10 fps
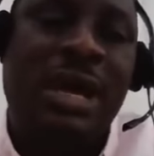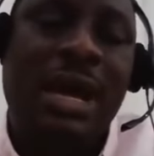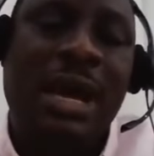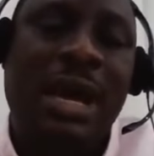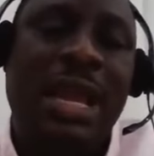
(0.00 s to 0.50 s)

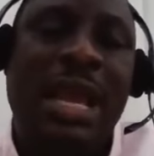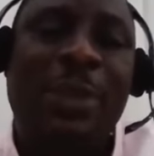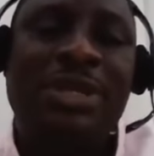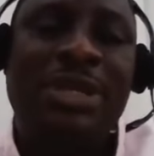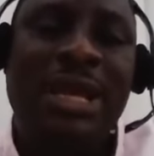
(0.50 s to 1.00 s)
Like I
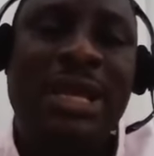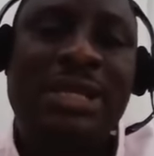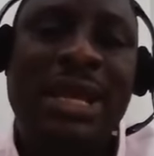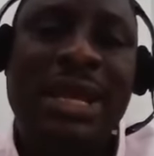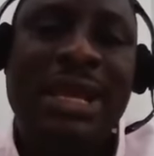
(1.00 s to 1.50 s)

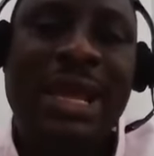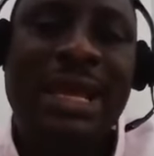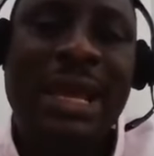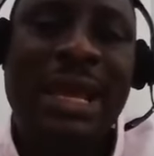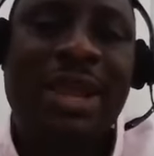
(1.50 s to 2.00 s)
mentioned
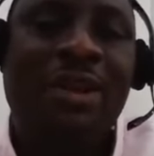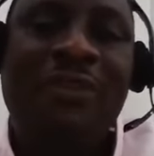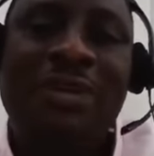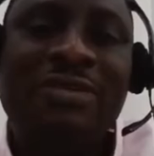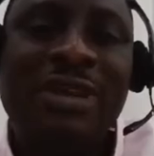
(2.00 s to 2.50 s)
earlier, a
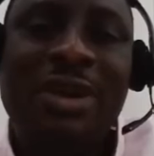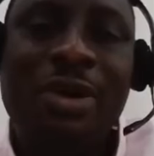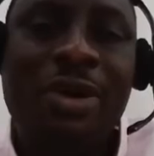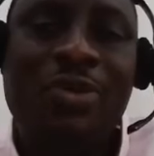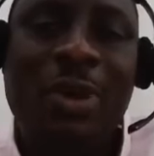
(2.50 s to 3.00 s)
conflict of interest
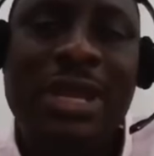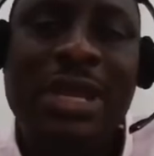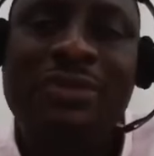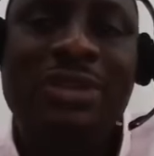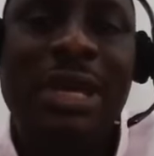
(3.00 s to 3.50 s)
occurs when an
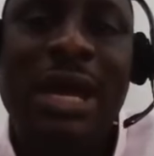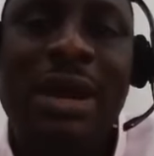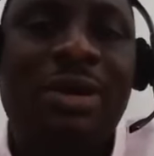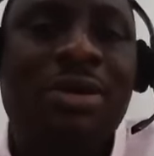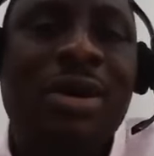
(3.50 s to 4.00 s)

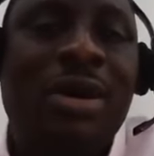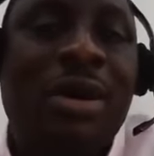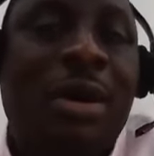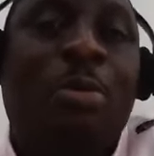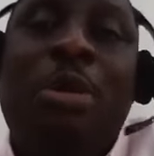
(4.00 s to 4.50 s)
individual
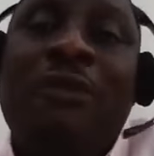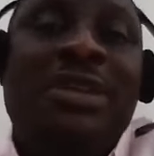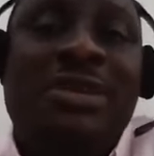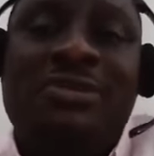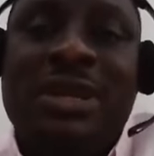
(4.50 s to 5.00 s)

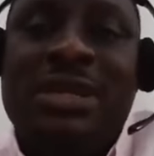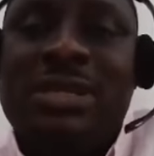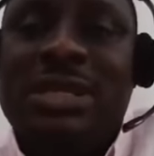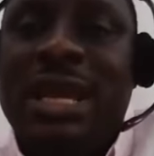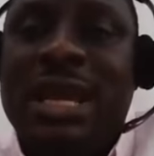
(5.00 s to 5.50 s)
private
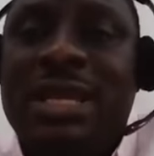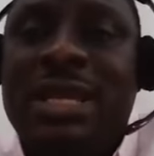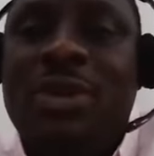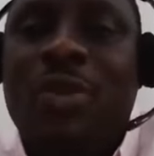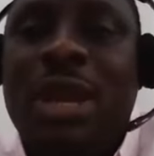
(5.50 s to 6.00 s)
interest in
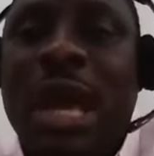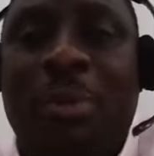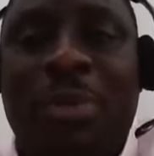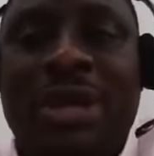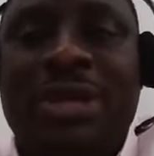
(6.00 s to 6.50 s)
any way
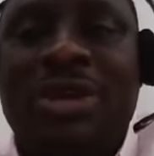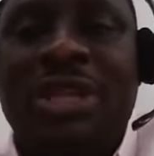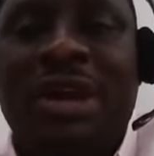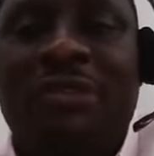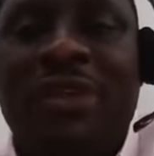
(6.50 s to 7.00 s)
appears to
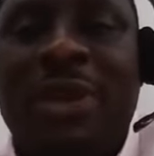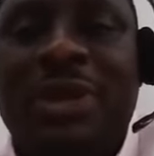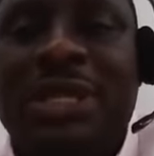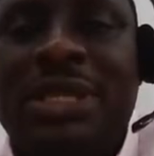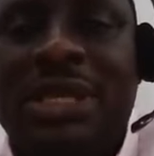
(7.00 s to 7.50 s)
interfere
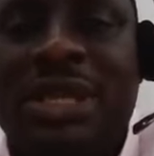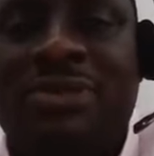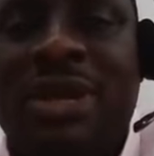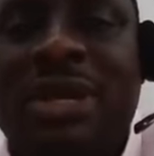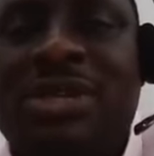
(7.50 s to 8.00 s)
with the
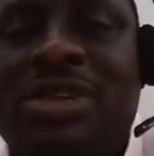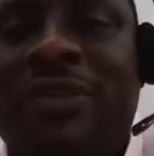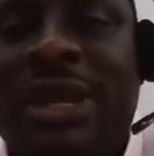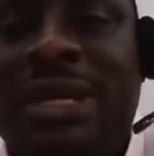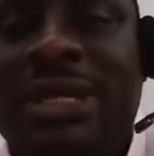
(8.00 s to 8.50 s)
interests of
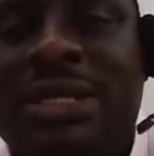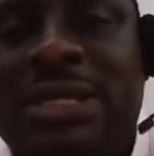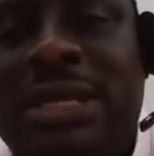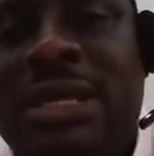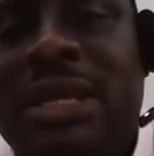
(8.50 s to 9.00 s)
an
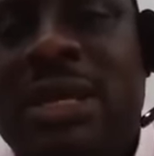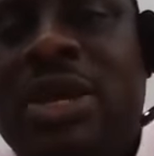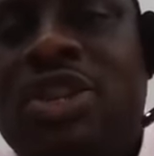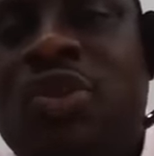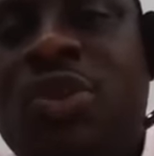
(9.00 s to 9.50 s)
entity
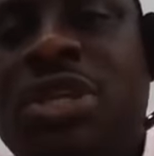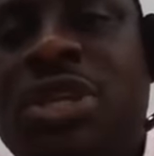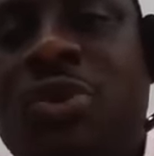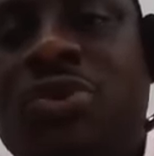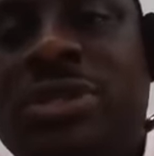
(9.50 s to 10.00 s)
to which
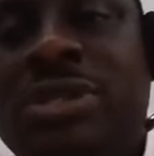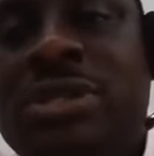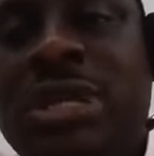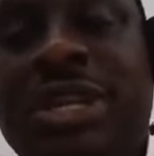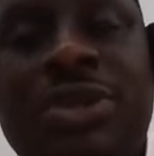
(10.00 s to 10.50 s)
he
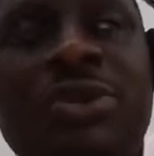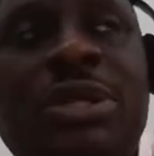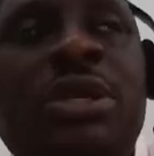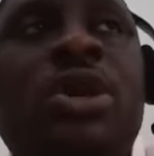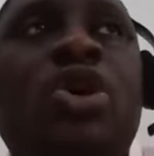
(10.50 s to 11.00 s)
owes a duty.